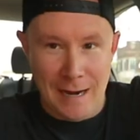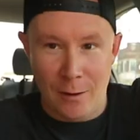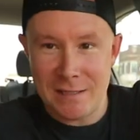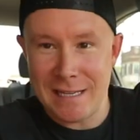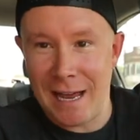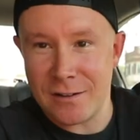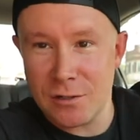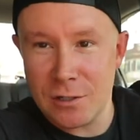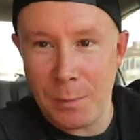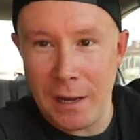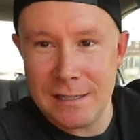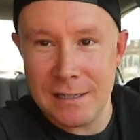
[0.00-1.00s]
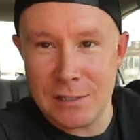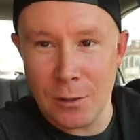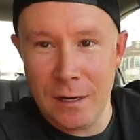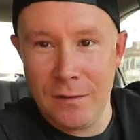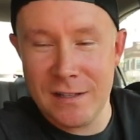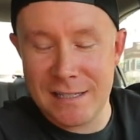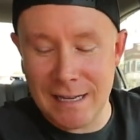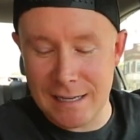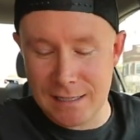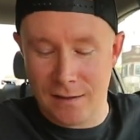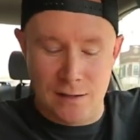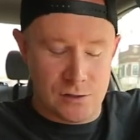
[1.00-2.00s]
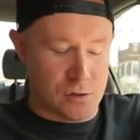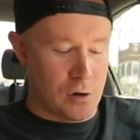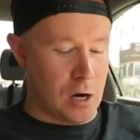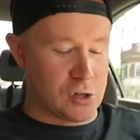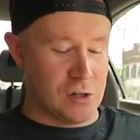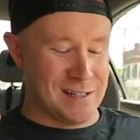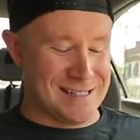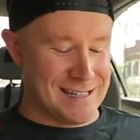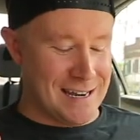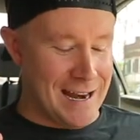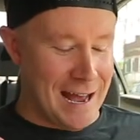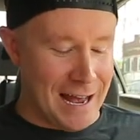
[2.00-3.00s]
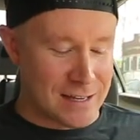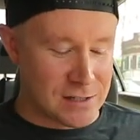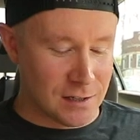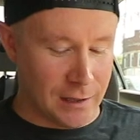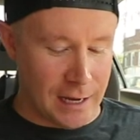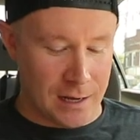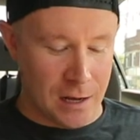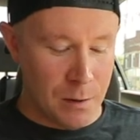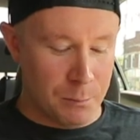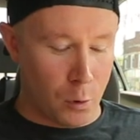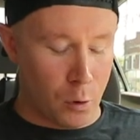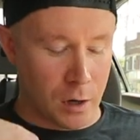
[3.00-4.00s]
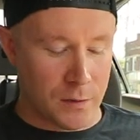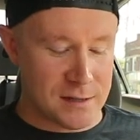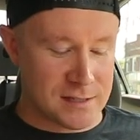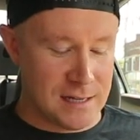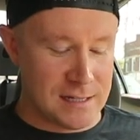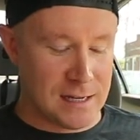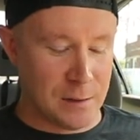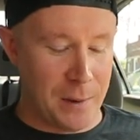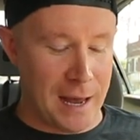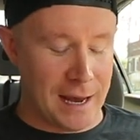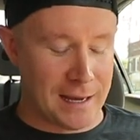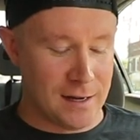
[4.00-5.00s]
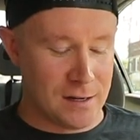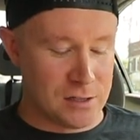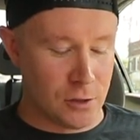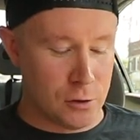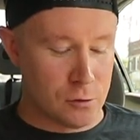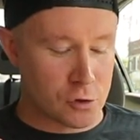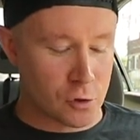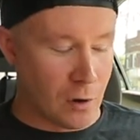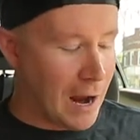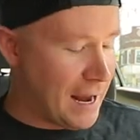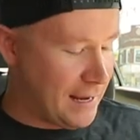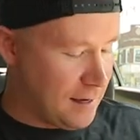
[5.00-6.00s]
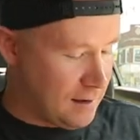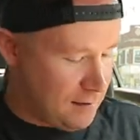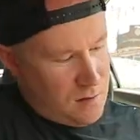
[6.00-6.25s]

Now it's extra spicy, so it even says in the instructions not to like pour in the seasoning packet until you try it.